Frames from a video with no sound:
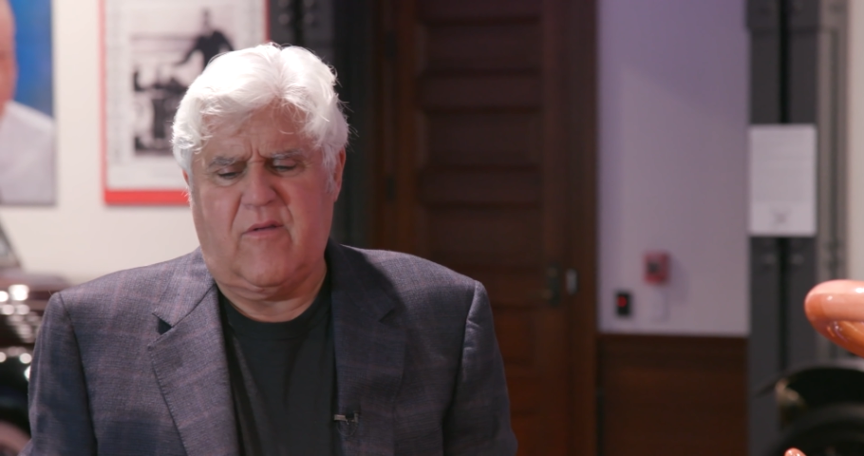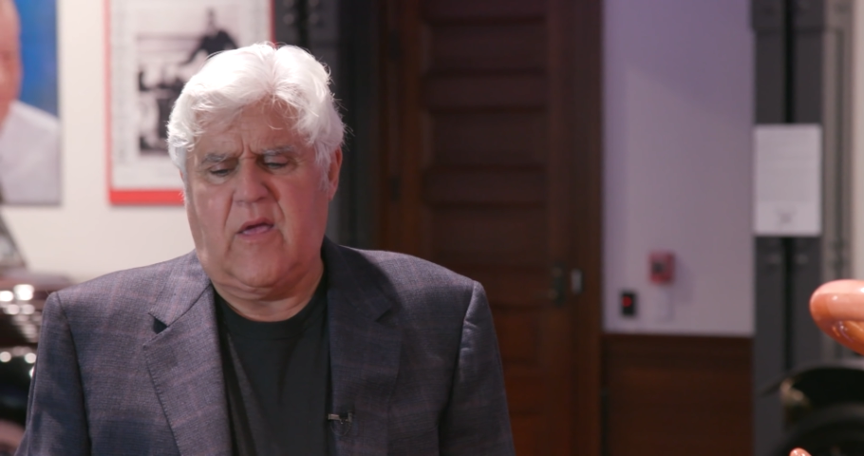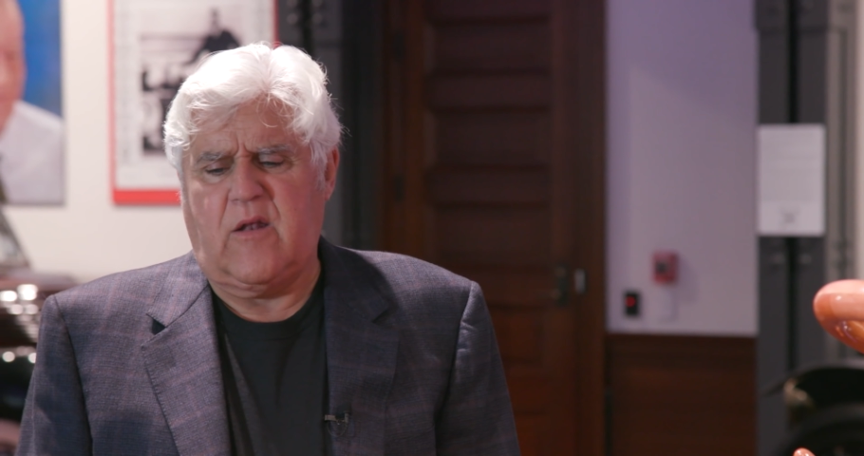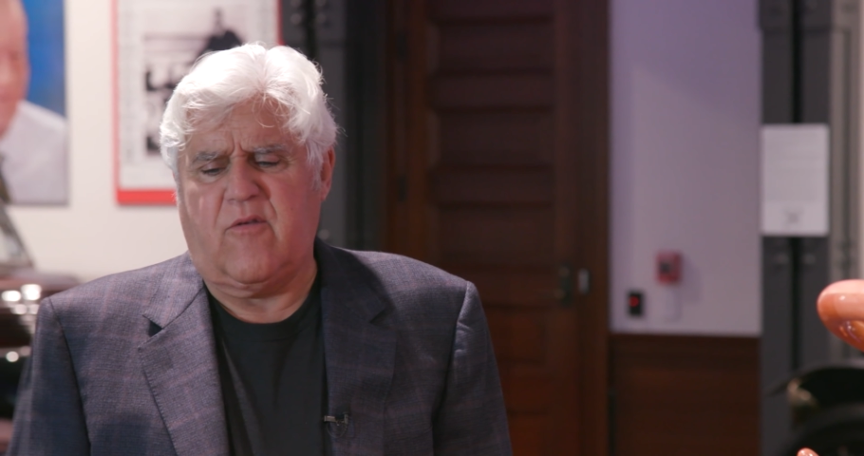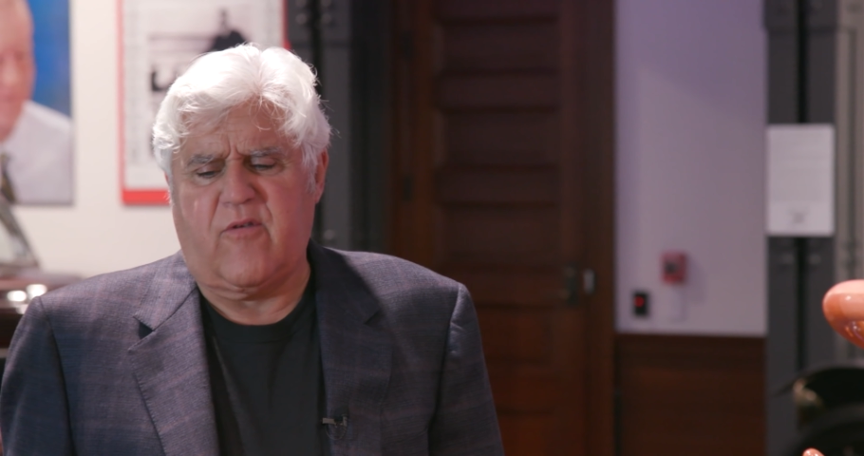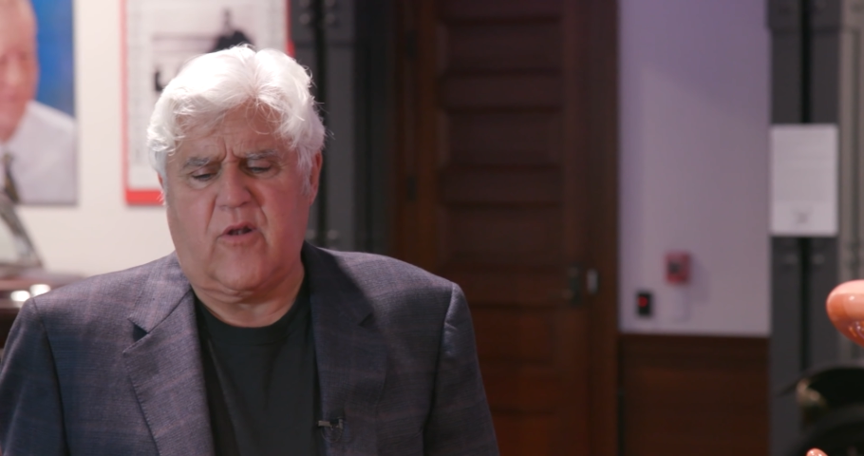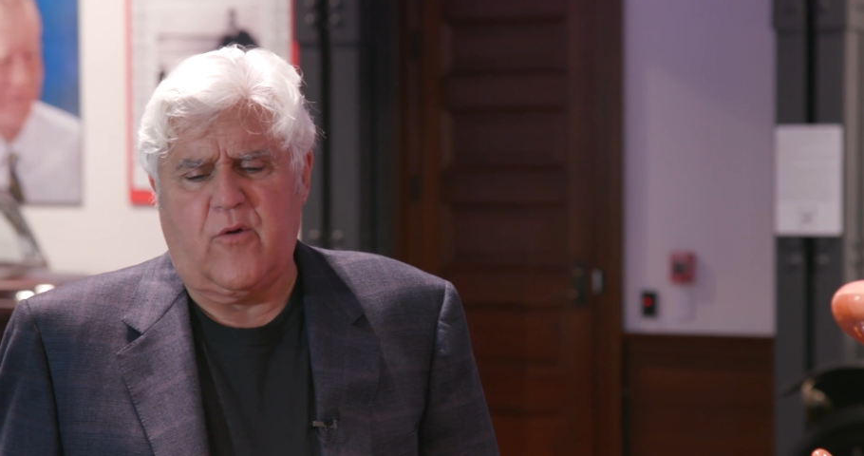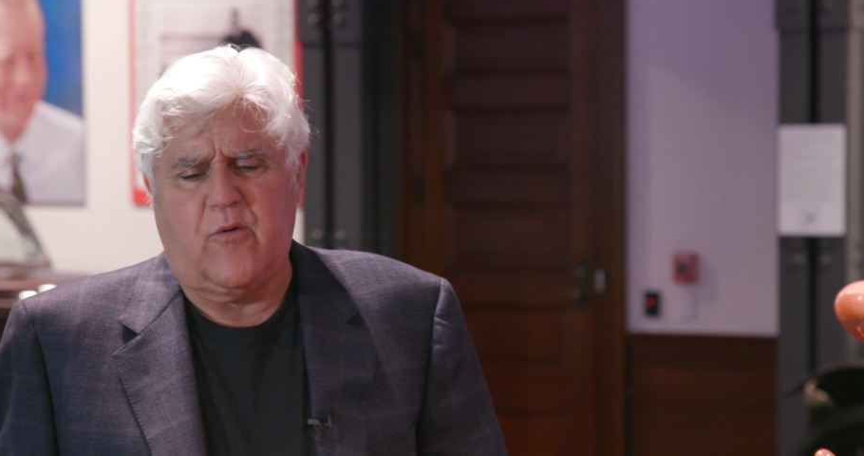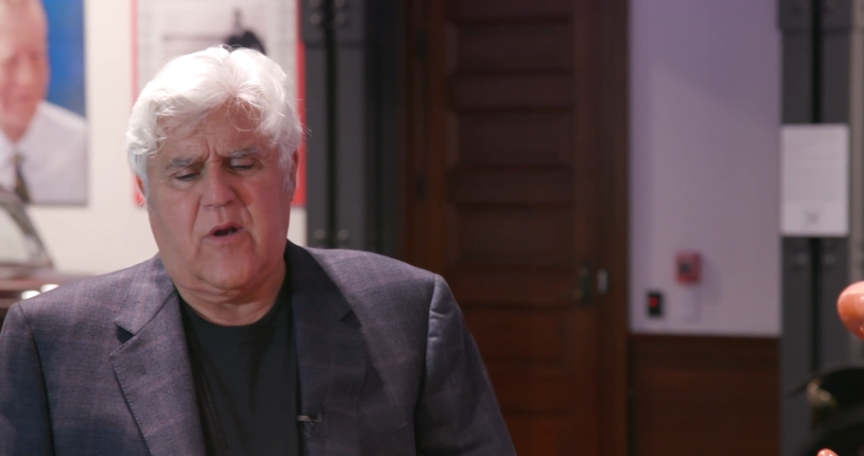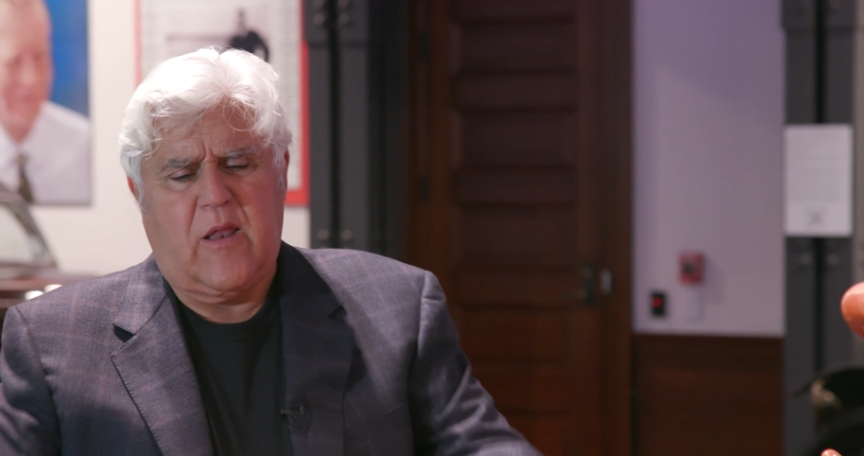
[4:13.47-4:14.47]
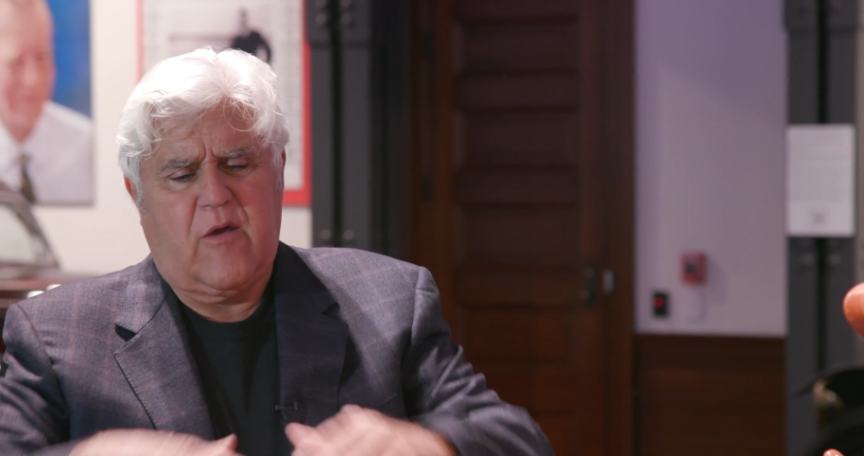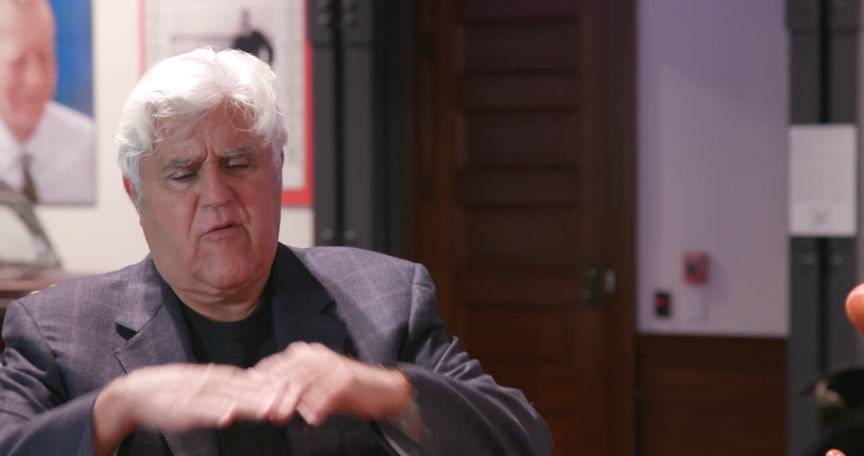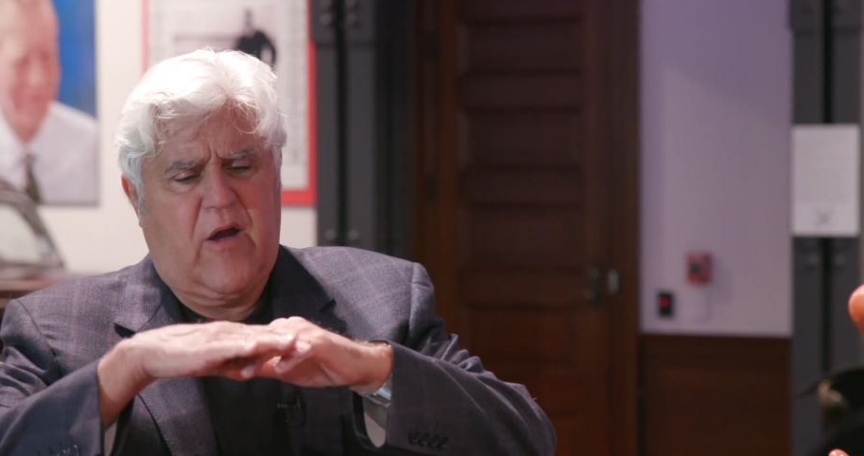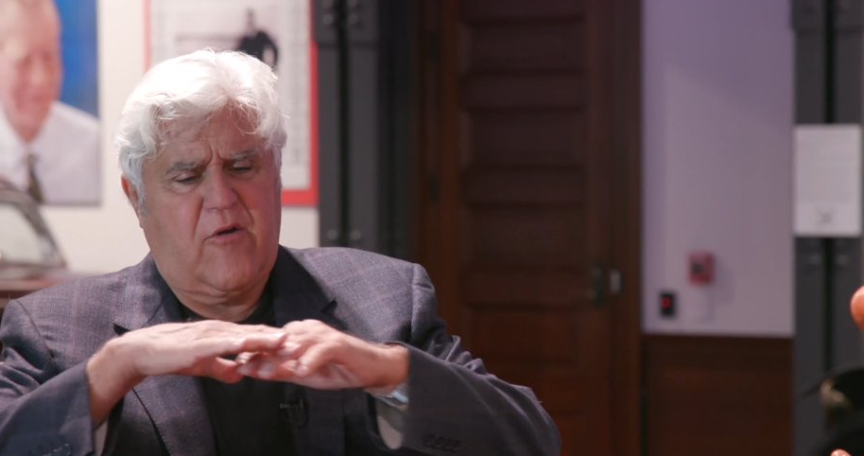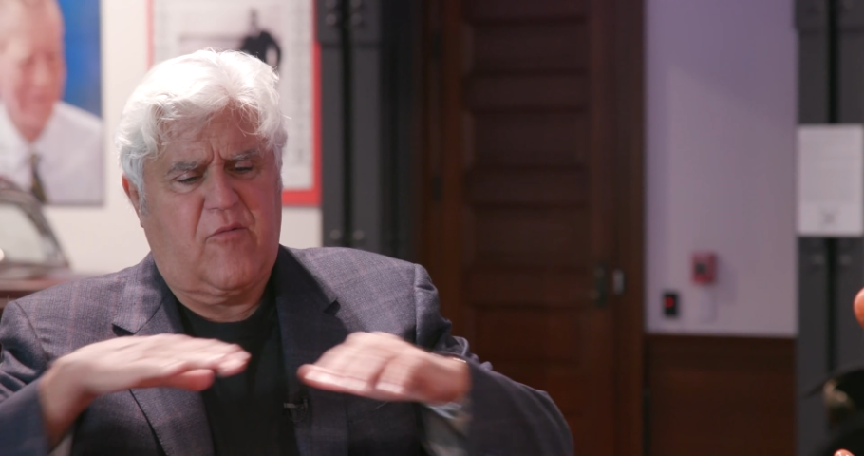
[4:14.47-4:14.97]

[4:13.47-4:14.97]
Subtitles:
at a saloon and the ground